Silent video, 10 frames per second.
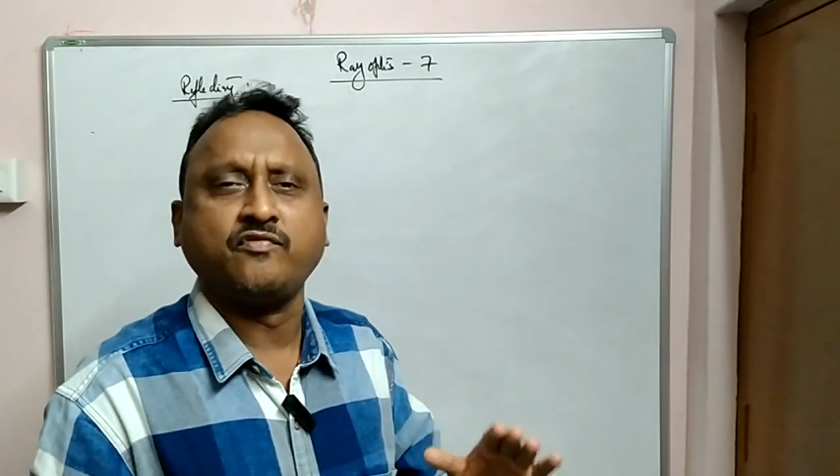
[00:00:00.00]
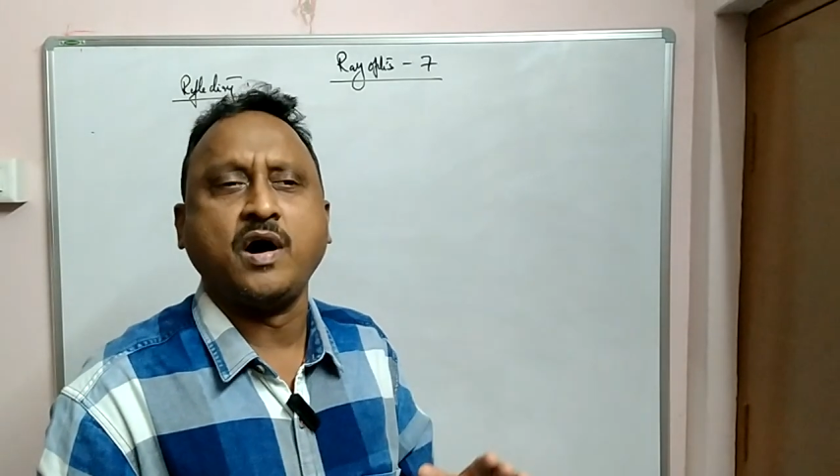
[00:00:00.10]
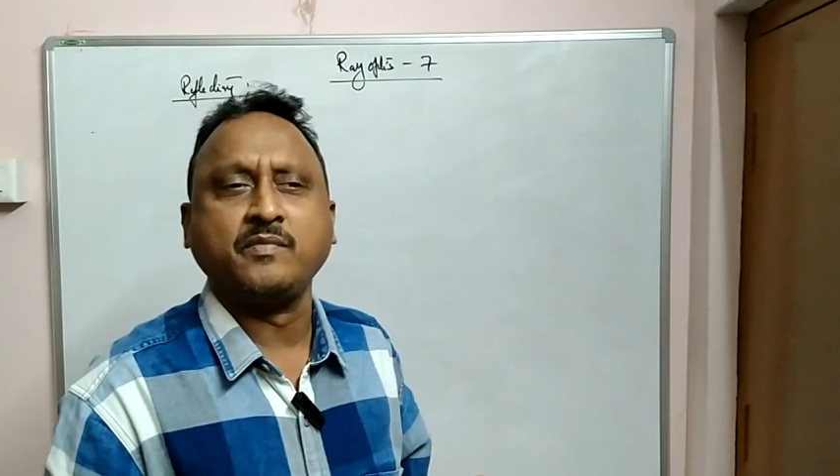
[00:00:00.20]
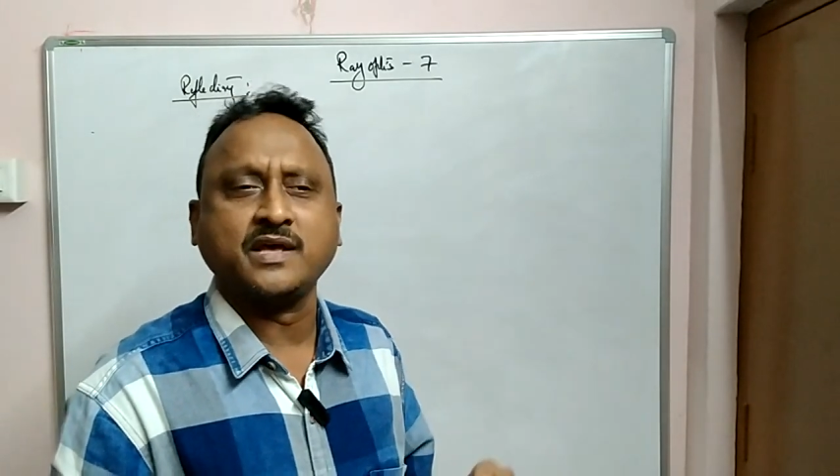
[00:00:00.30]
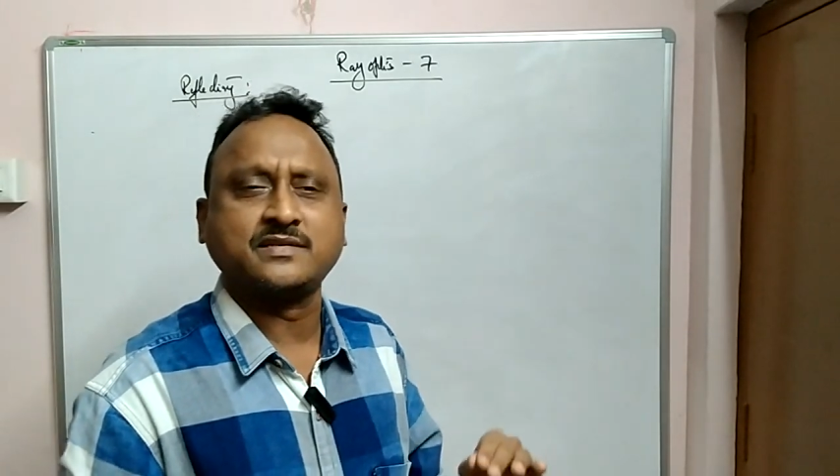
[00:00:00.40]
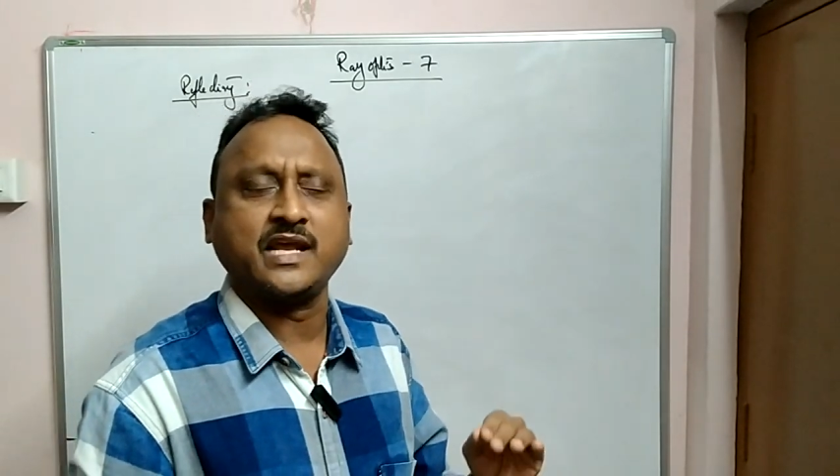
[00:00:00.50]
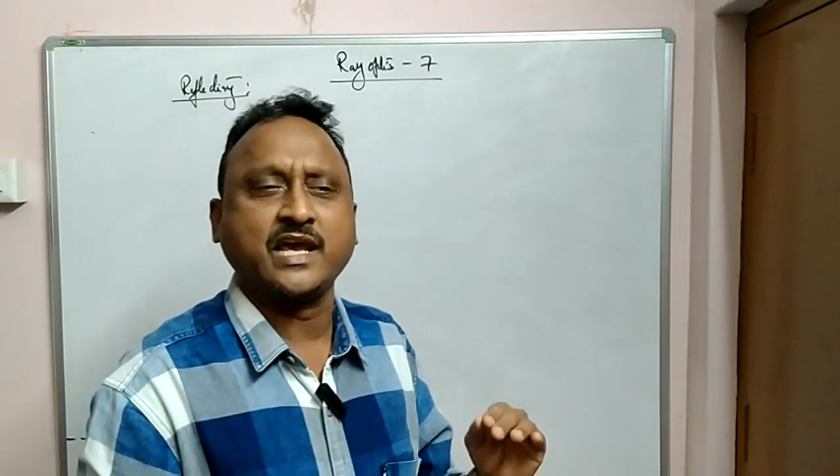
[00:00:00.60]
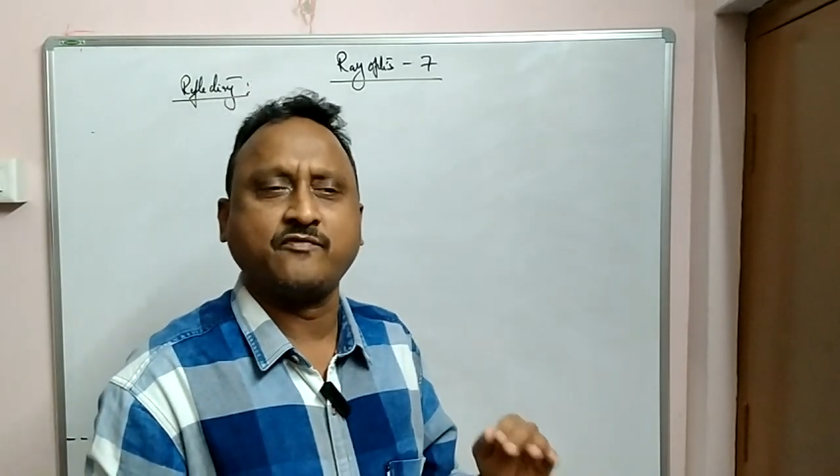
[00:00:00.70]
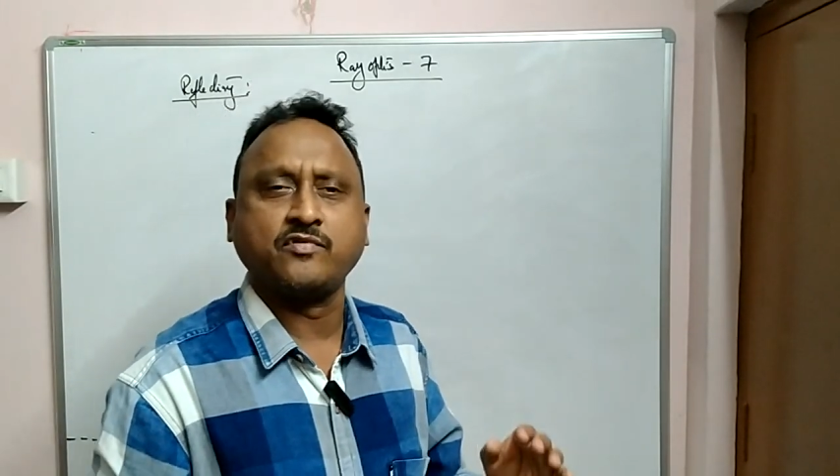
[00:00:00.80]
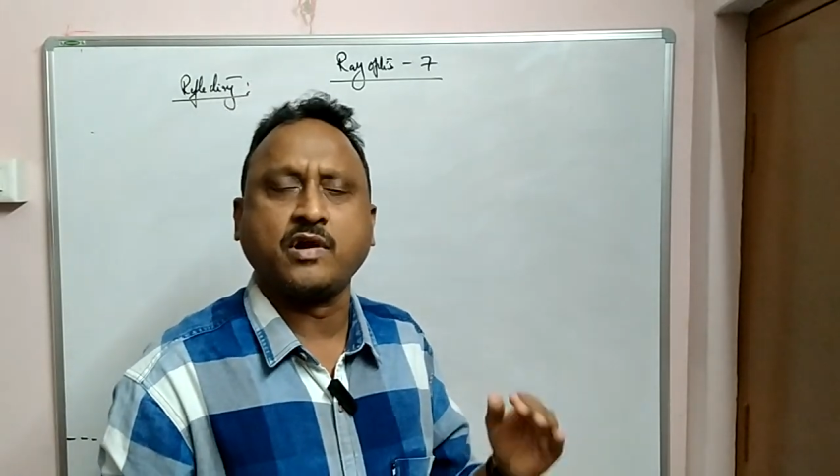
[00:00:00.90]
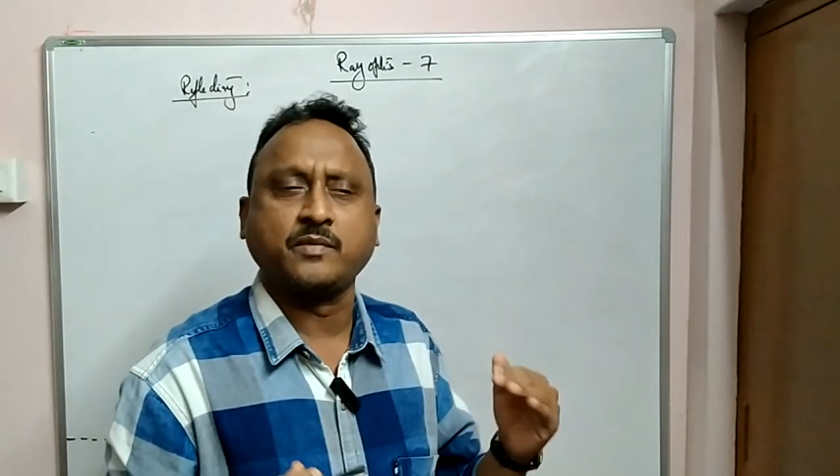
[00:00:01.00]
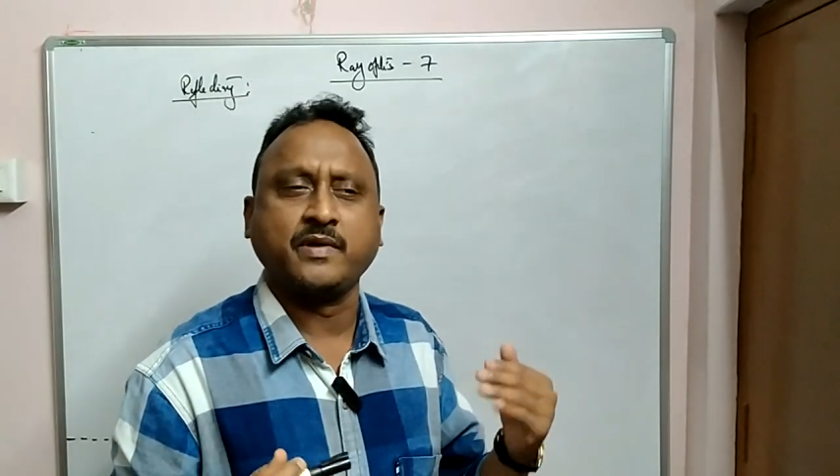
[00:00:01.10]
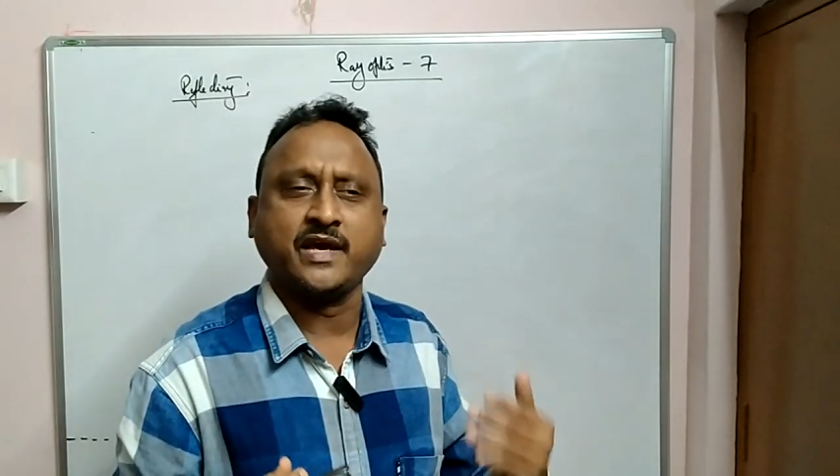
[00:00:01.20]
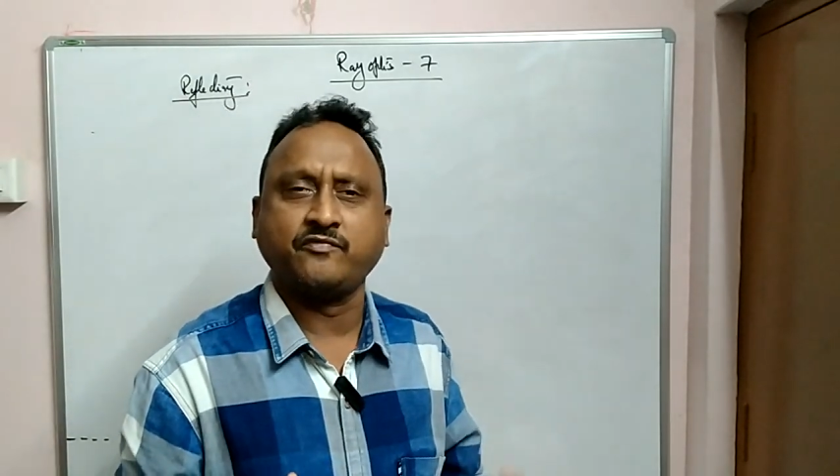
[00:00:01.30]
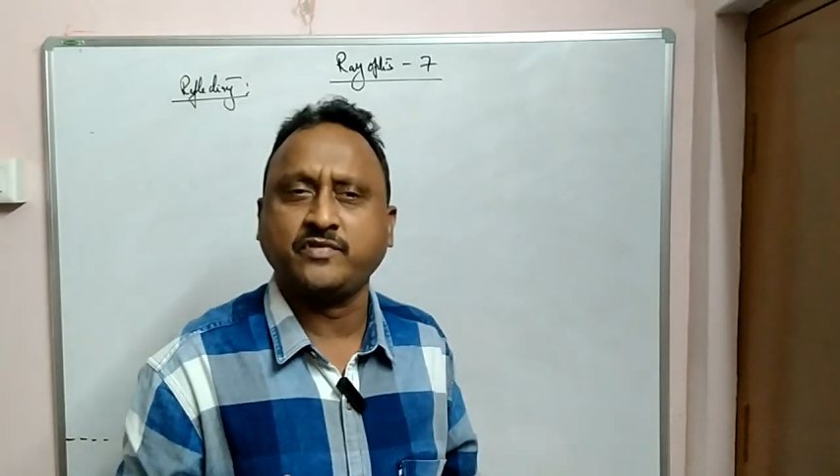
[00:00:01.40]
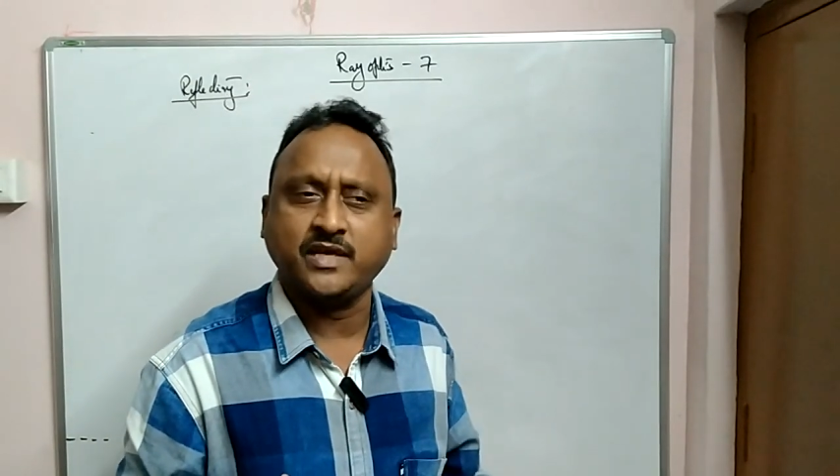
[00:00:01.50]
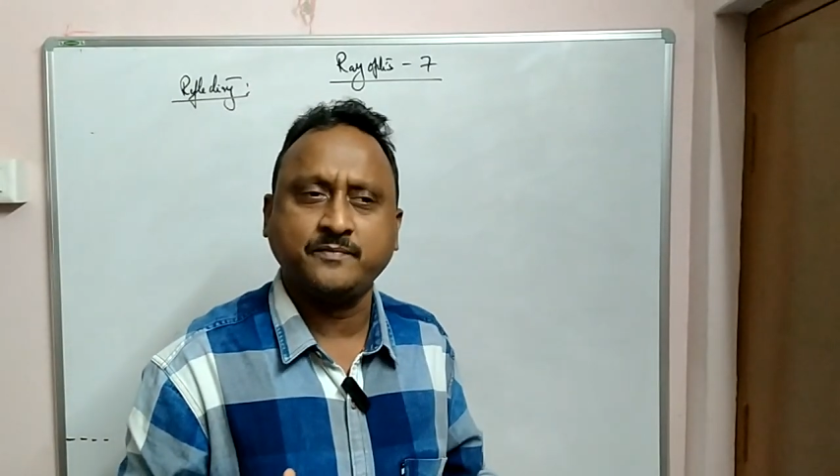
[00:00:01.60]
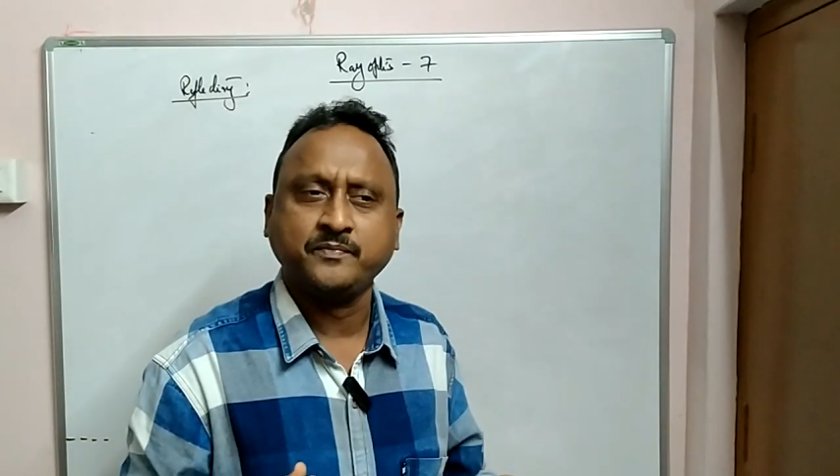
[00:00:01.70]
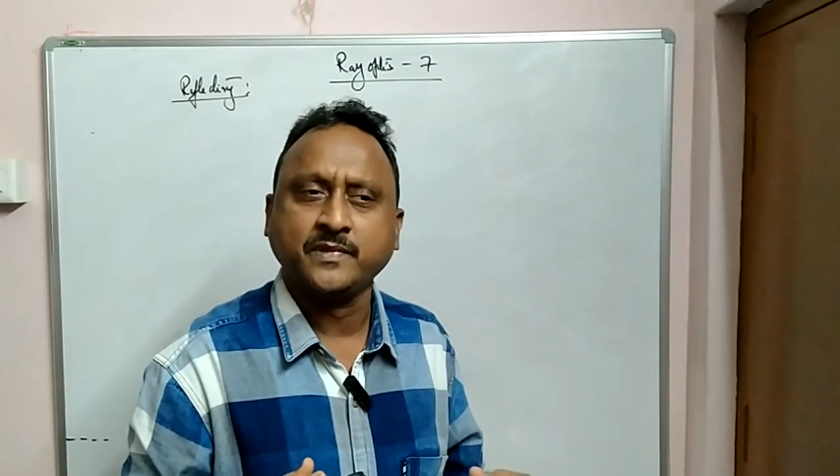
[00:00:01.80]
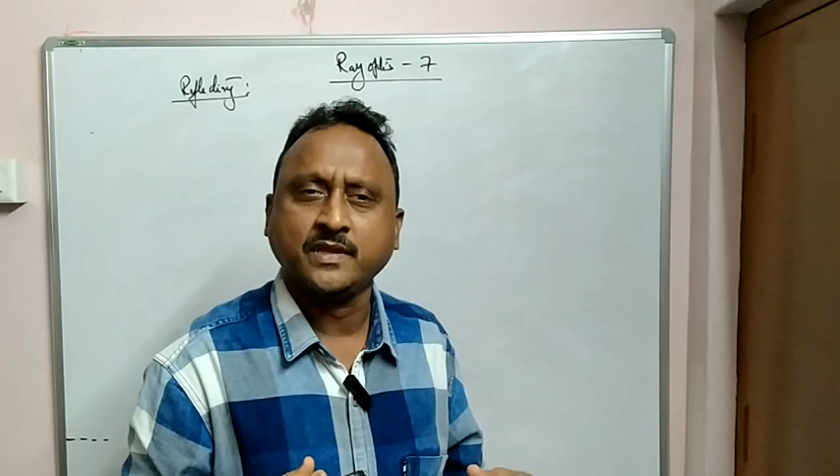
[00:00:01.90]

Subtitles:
formulas like f0 by fe